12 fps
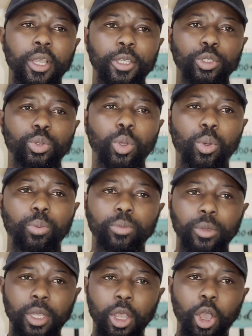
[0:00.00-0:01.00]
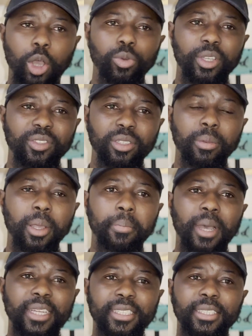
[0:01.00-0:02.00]
So always
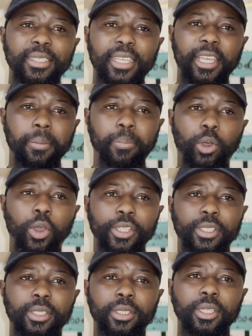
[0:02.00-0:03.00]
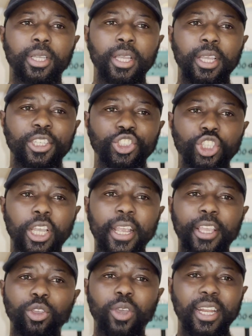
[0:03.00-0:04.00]
remember this key point.
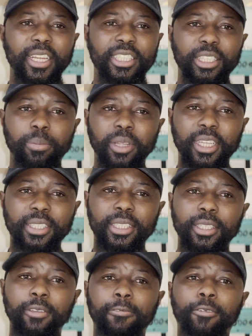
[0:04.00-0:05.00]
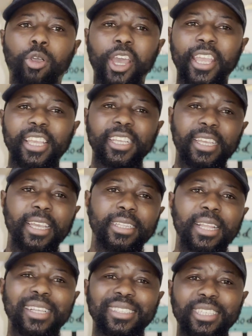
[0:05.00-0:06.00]
Check your eligibility for EGate
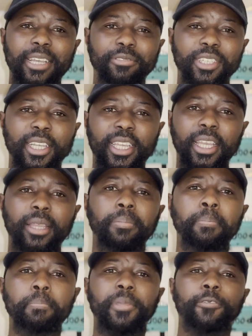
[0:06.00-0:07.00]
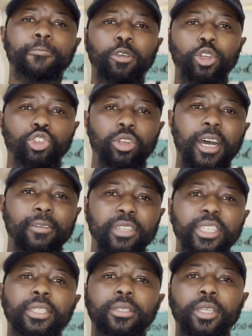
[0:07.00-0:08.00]
and self check-in before
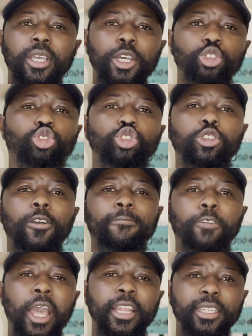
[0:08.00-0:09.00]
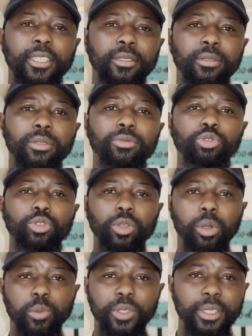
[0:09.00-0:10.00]
traveling. Do your findings, do
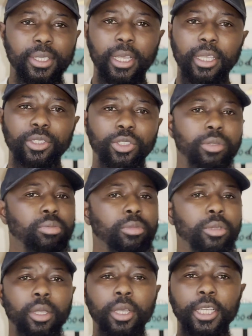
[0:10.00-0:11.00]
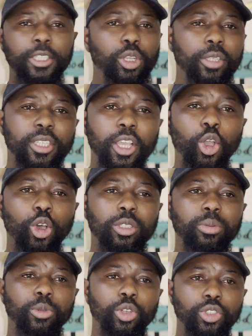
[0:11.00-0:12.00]
your research. It doesn't
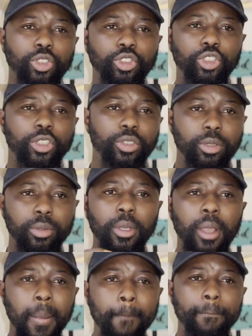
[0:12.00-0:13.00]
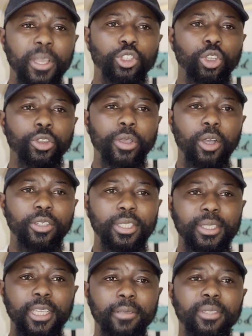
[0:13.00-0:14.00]
cost much. Just make sure you are on the
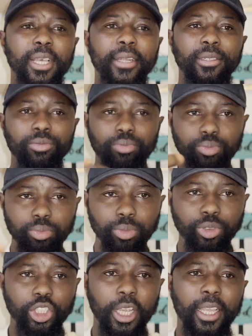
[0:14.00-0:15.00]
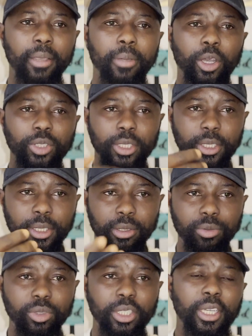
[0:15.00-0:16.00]
safe side. Check about it,
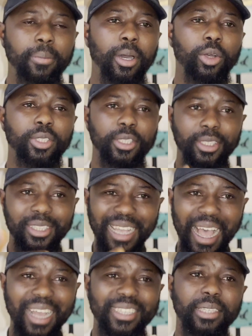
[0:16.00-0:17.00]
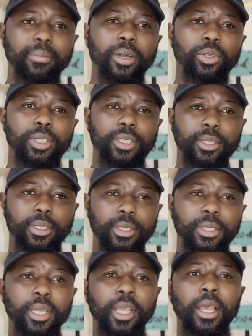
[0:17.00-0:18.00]
read about it, ask about it.
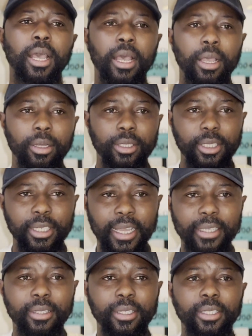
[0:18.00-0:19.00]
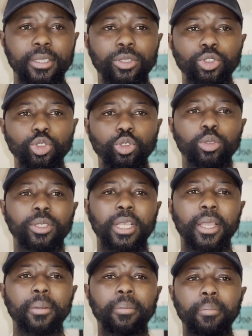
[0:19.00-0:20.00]
The next thing is use
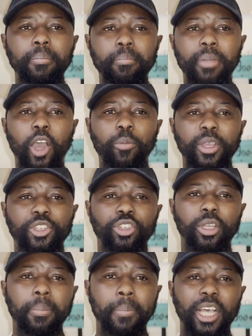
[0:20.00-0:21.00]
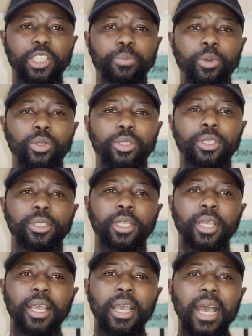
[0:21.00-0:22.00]
a biometric passport
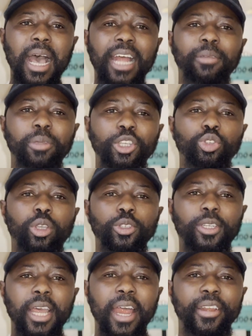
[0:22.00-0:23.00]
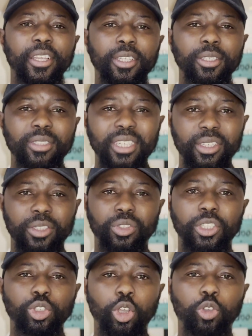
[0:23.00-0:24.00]
and make sure you carry
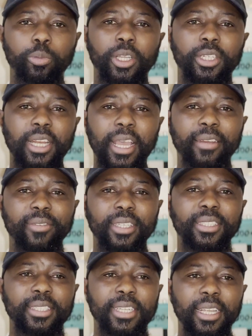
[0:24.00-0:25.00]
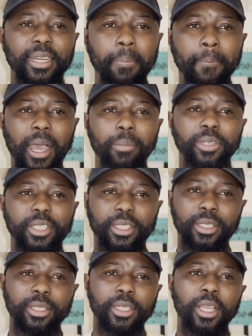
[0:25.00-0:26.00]
necessary documents like resident permit.